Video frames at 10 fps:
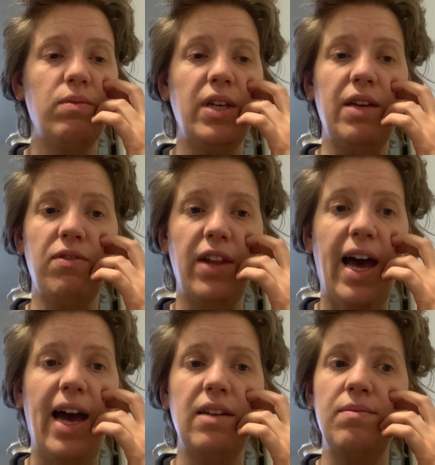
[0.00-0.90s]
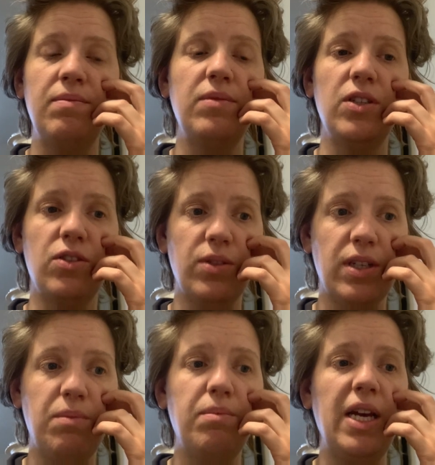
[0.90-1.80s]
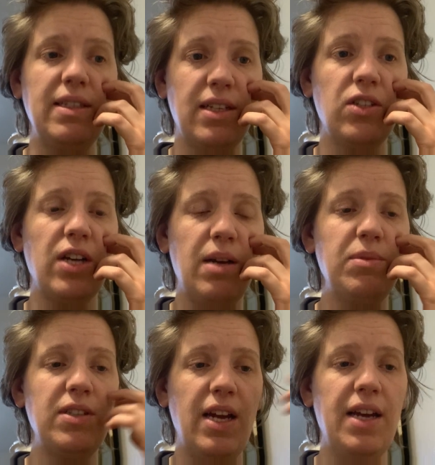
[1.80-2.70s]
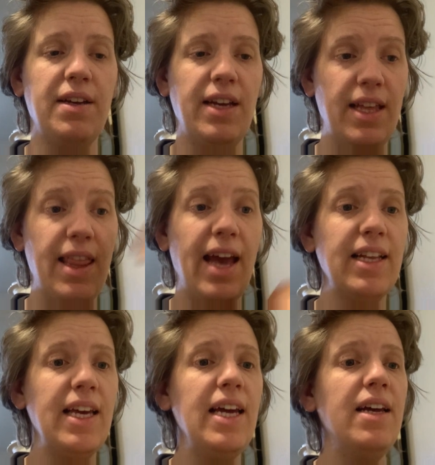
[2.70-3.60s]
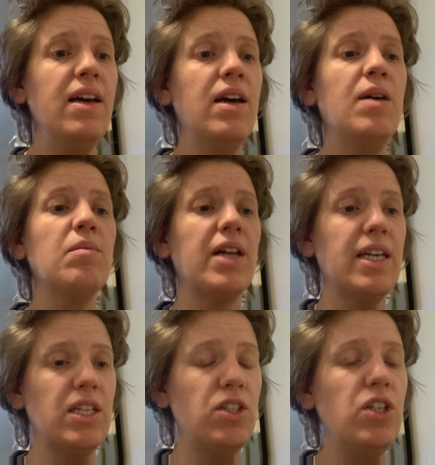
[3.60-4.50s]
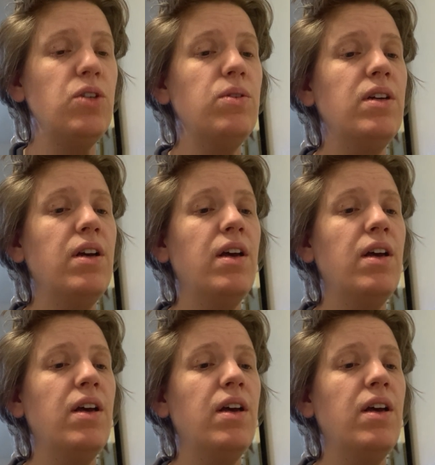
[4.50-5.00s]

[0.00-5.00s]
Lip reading: E flat, you're doing an amazing job staying in that key, playing in tune.